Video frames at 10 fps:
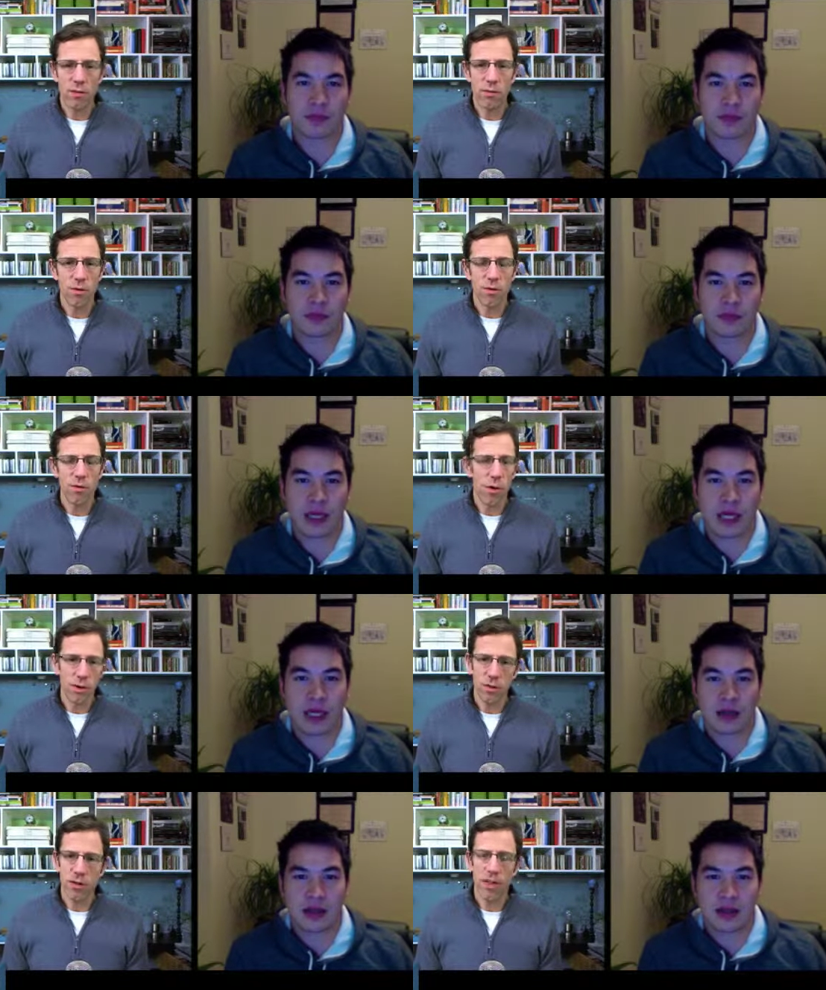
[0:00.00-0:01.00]
Speaker 1: that you you
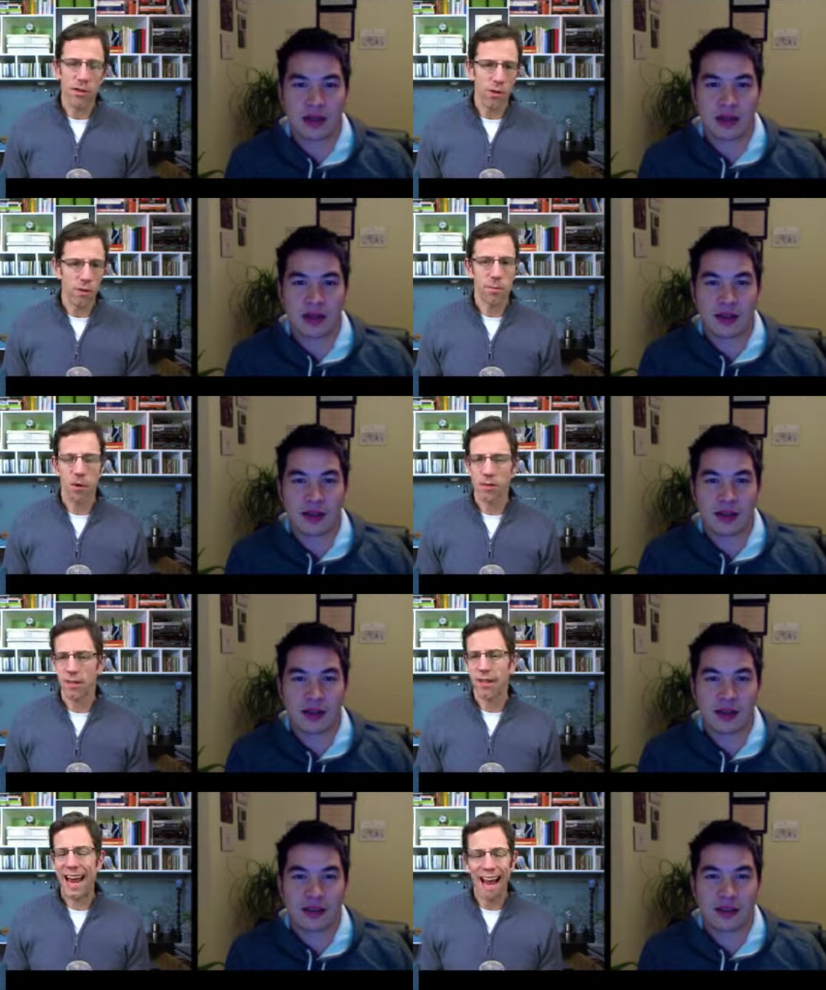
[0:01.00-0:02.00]
noticed in your experience
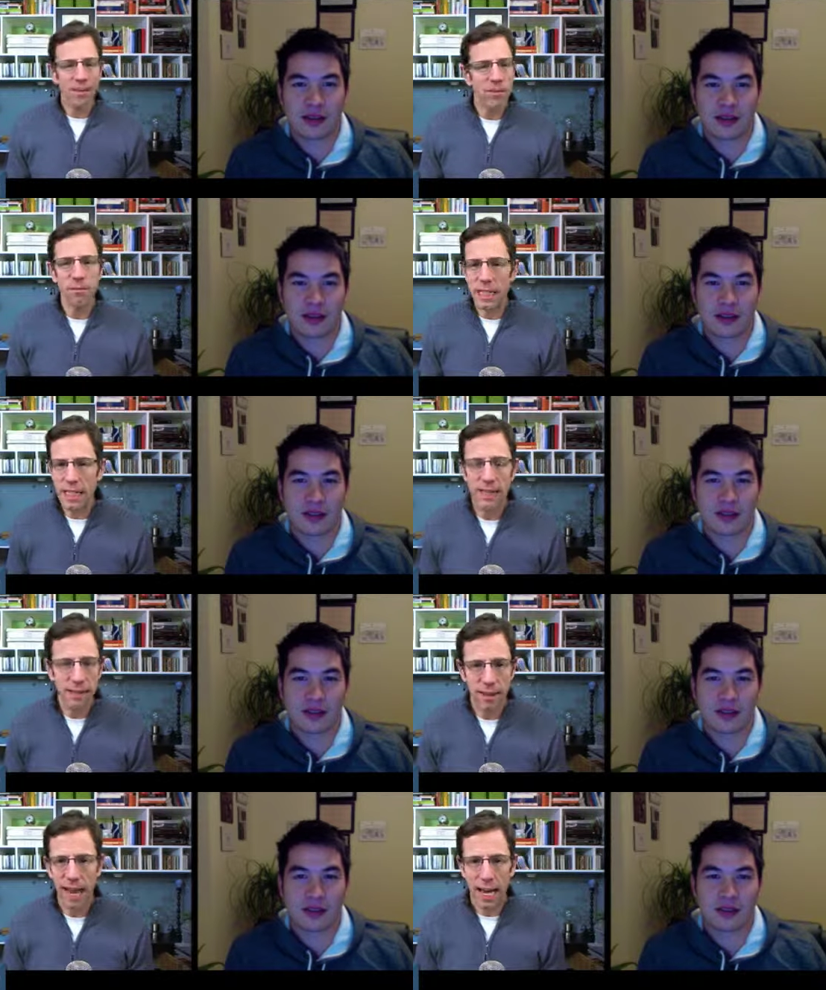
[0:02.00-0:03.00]
that has to be
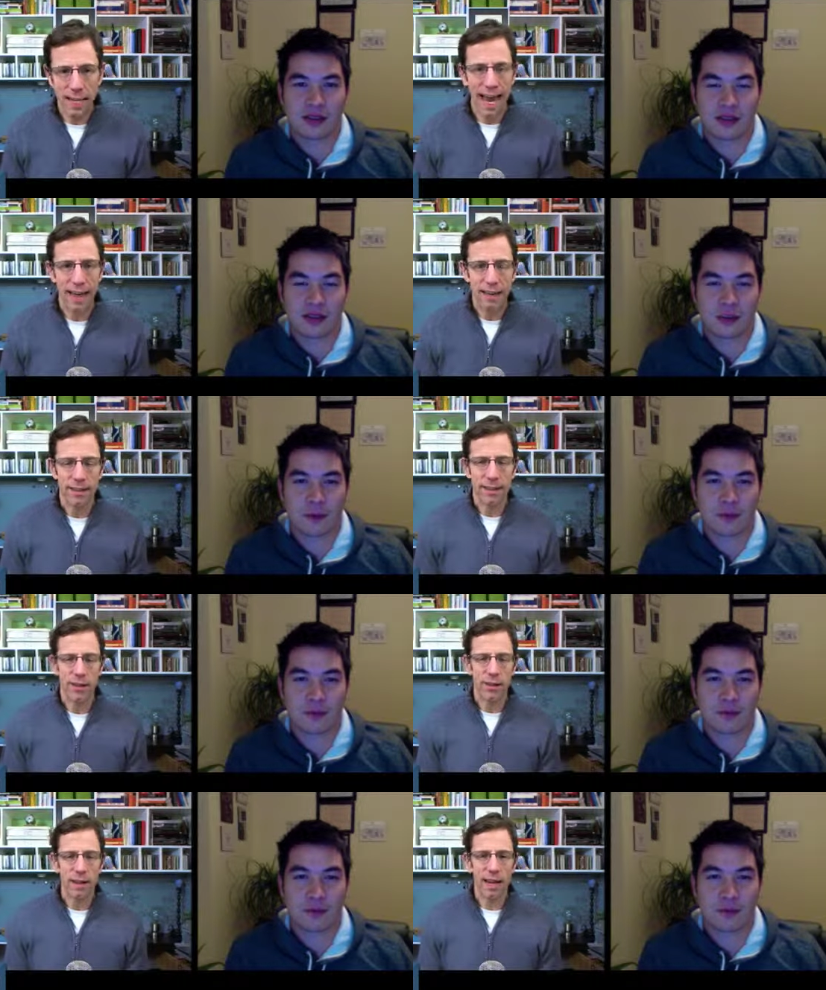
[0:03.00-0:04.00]
in that you
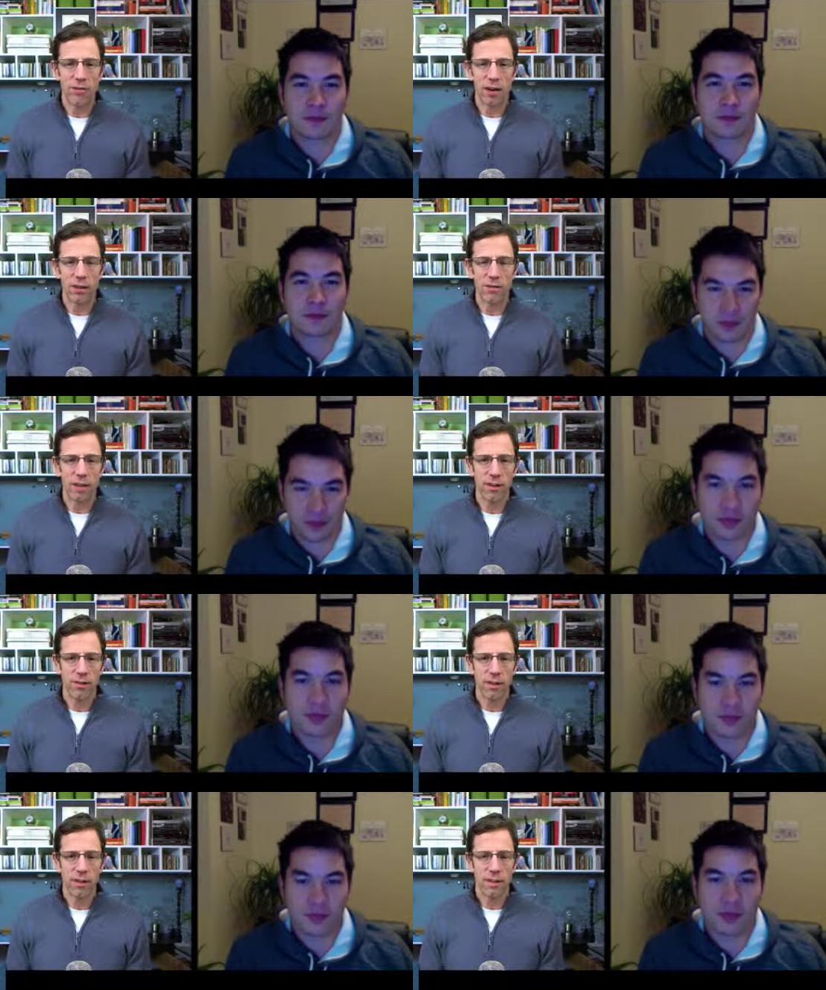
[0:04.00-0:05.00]
know in that trailer video?
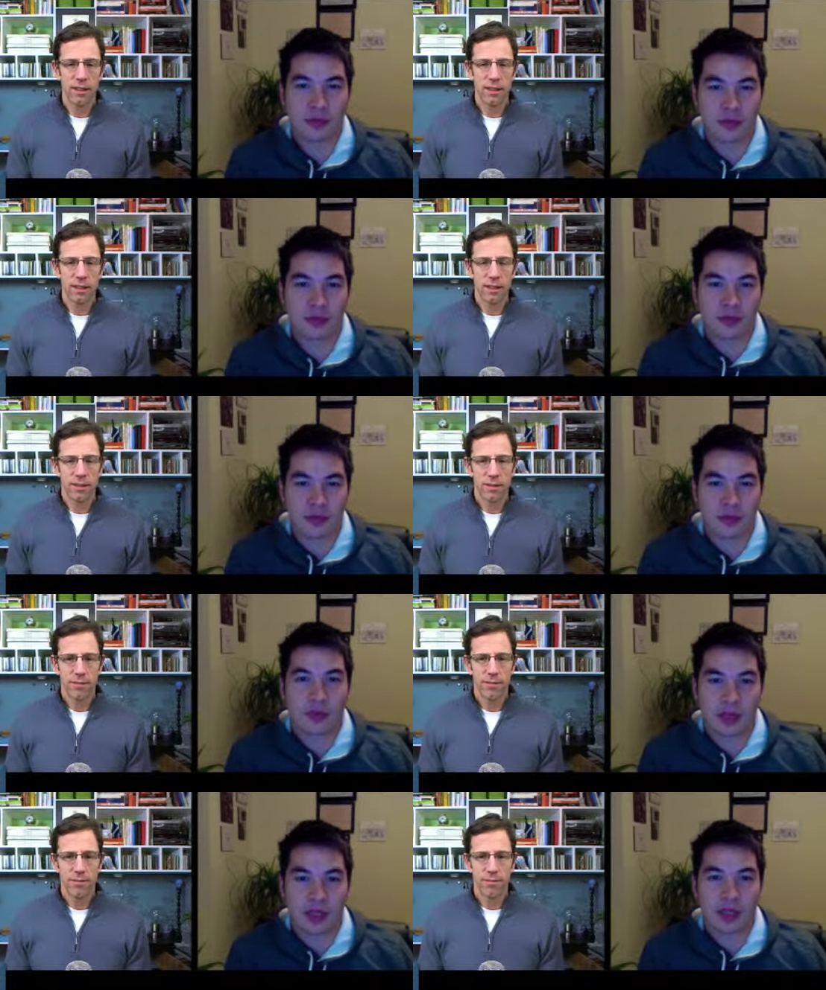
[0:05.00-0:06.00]

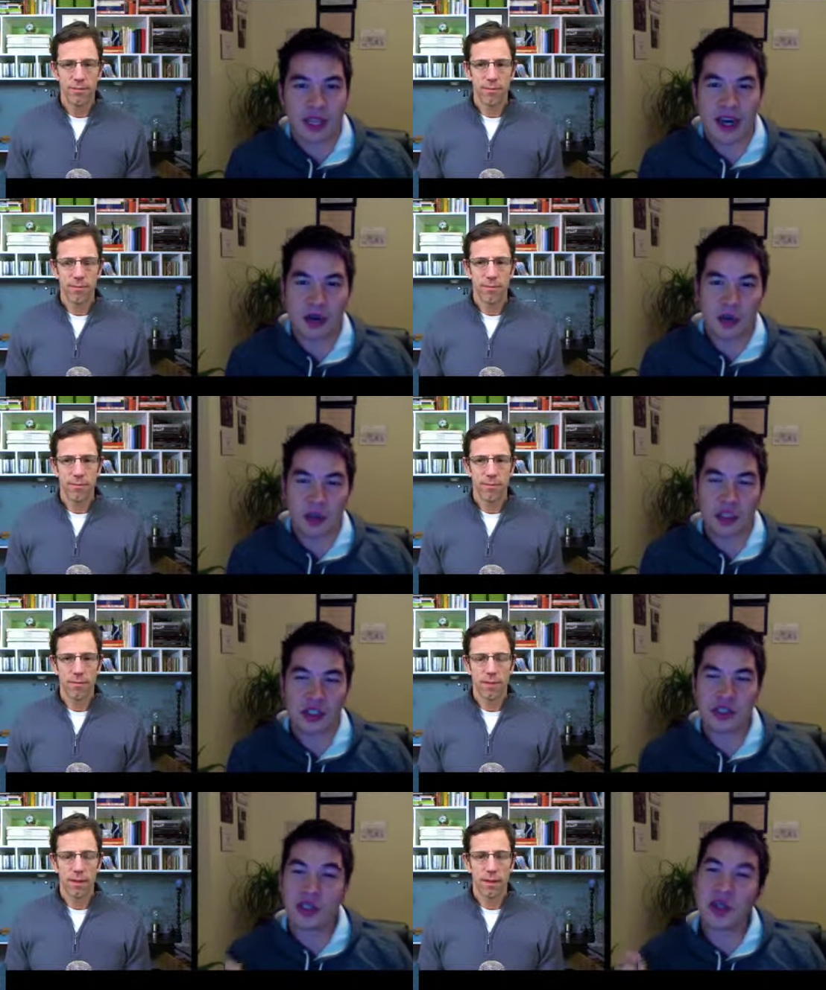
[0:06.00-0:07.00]
Speaker 2: Yeah, what's
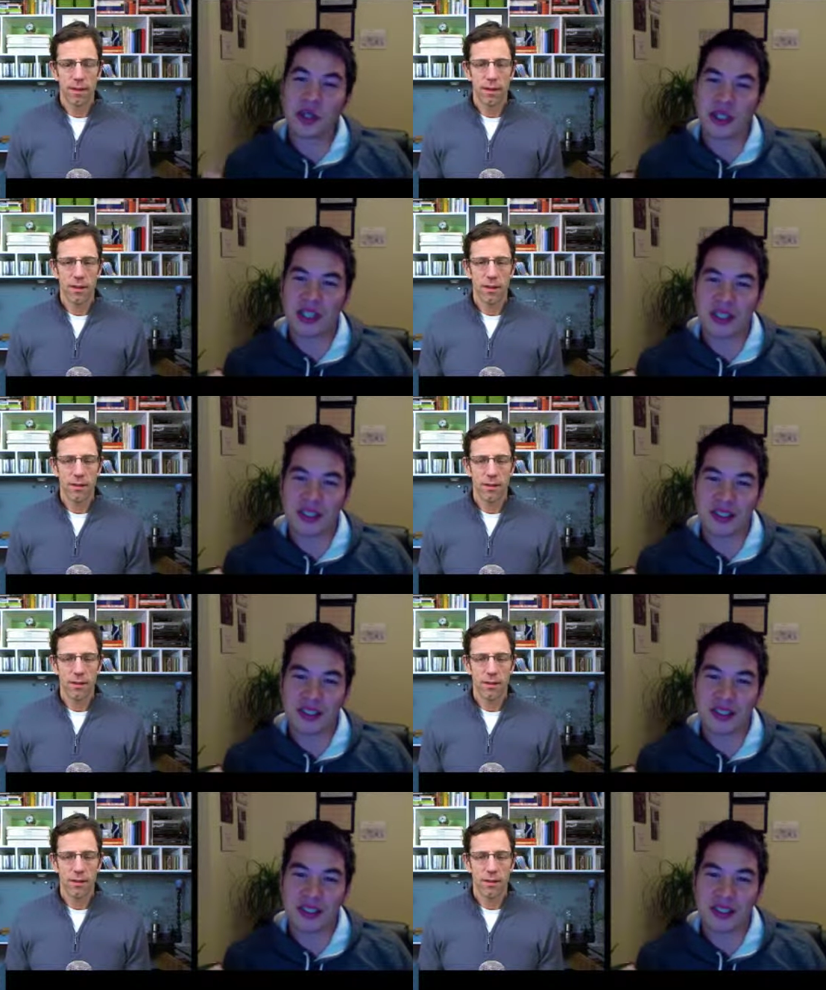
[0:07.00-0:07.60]
cool is